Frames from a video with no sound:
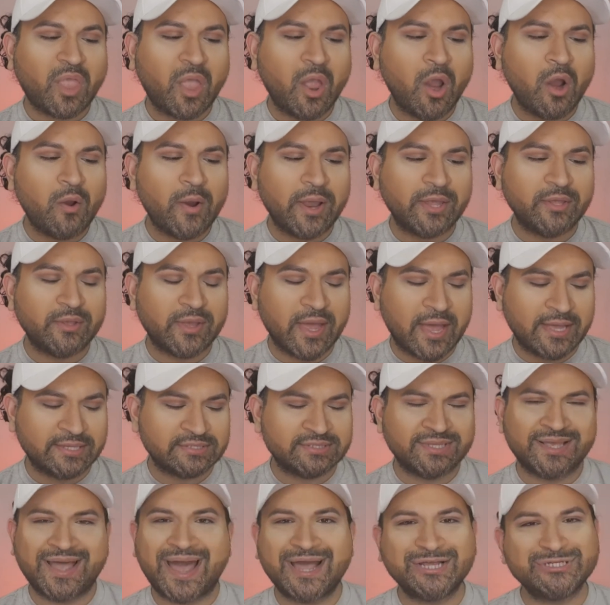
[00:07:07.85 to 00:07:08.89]
All right, you
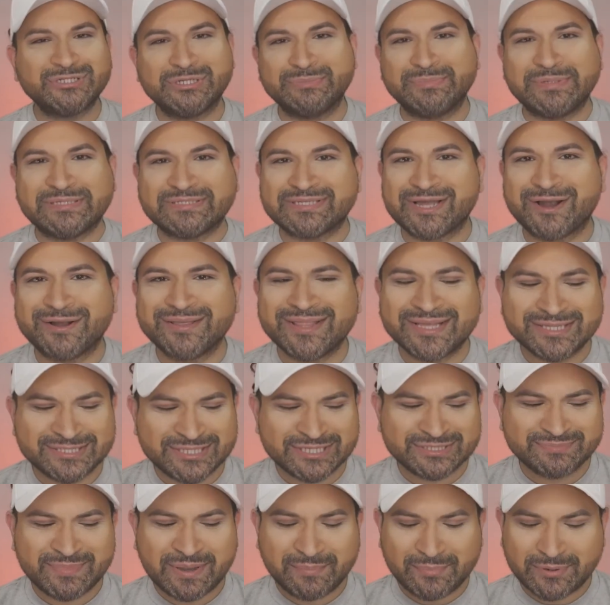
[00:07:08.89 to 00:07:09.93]
guys. I shouldn't be sorry. That's
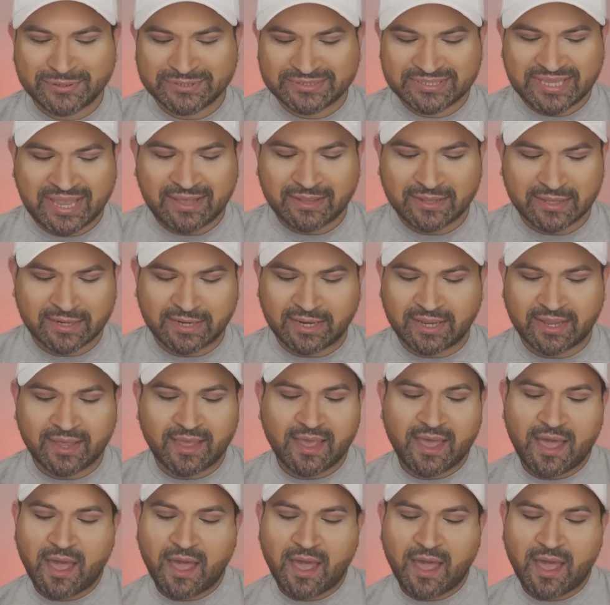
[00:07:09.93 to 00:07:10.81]
just my personality.